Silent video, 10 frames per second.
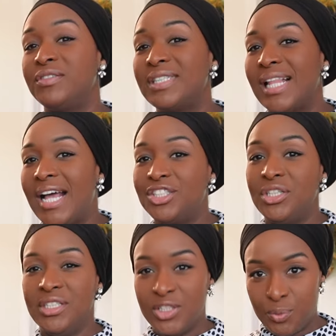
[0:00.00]
have
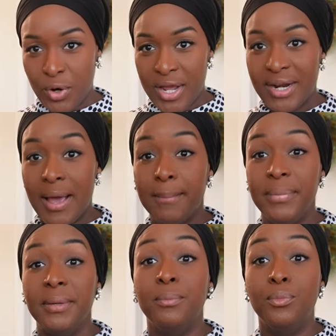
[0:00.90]
slashed and spread a
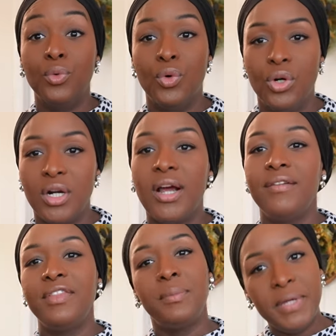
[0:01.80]
bit more
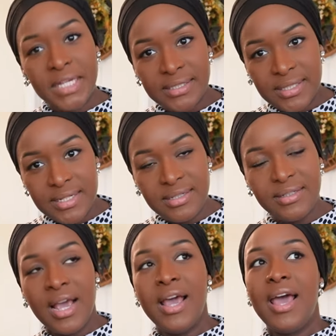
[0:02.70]
of the pieces,
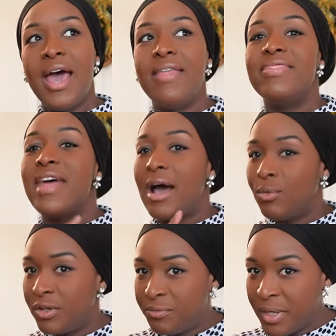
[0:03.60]
and that
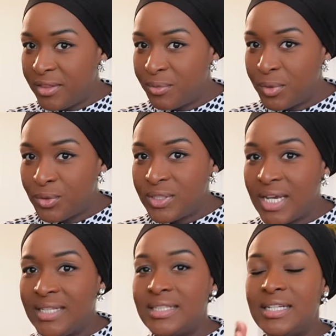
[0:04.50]
would have made the most
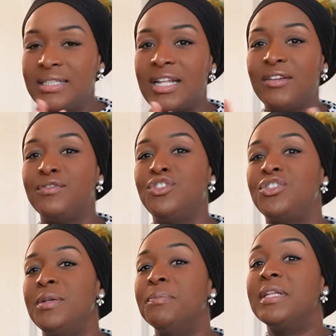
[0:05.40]
sense instead of
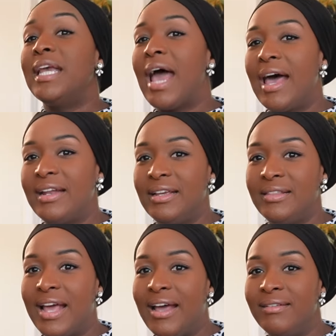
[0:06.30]
simply adding
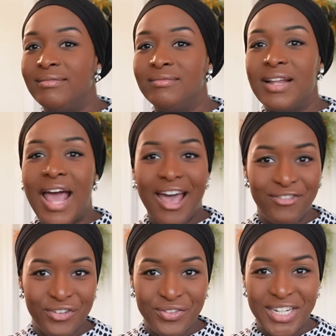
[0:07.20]
that
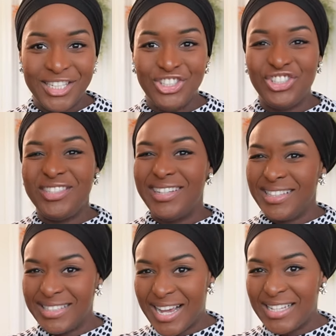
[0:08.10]
half of an inch to the
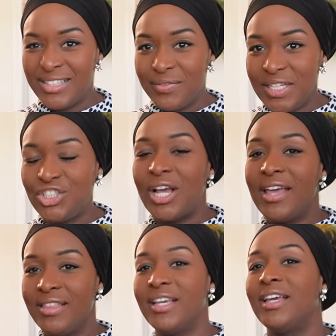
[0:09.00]
sides of each. I
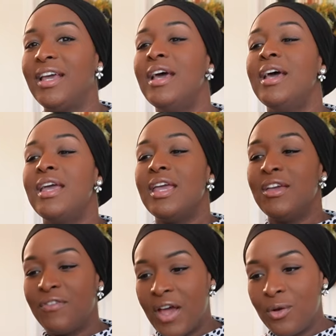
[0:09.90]
think
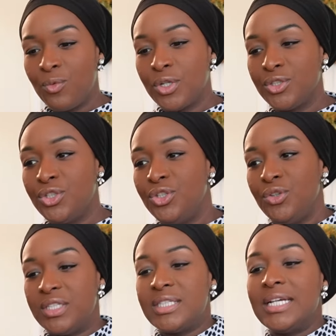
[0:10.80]
if I were to do
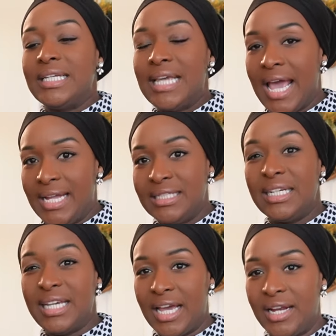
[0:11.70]
this again to
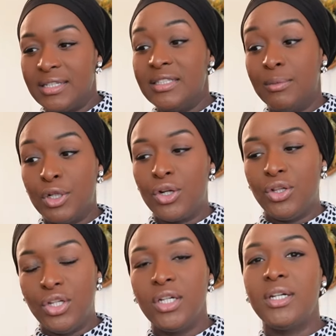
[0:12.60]
get a similar
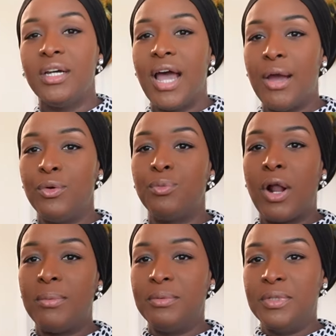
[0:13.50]
look, I would
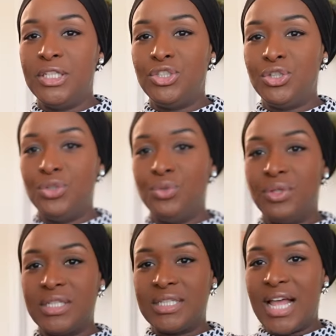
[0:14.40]
probably do
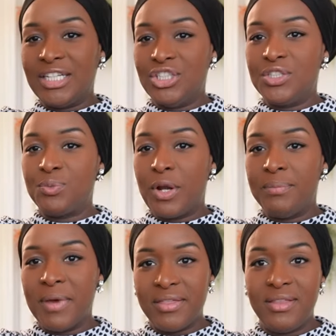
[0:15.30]
the slash and spread
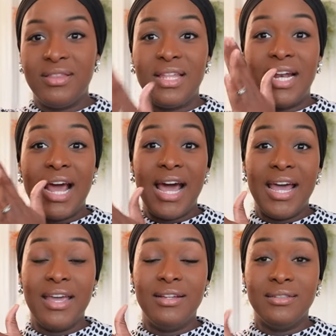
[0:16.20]
method that
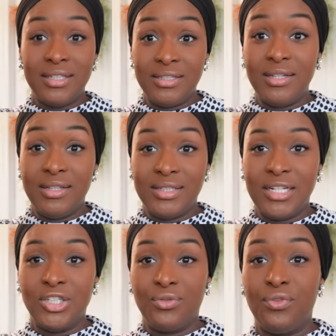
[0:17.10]
I did to the
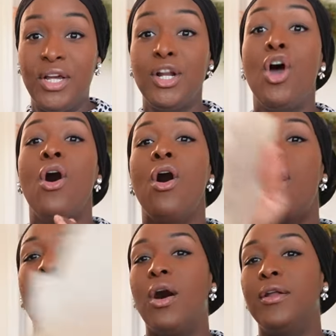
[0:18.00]
center front
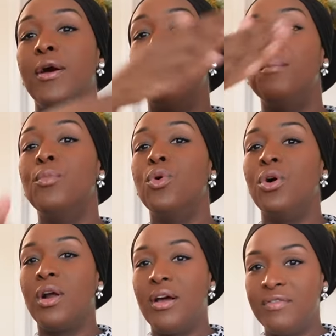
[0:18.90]
on
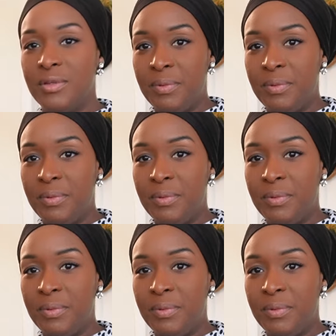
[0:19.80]
more of the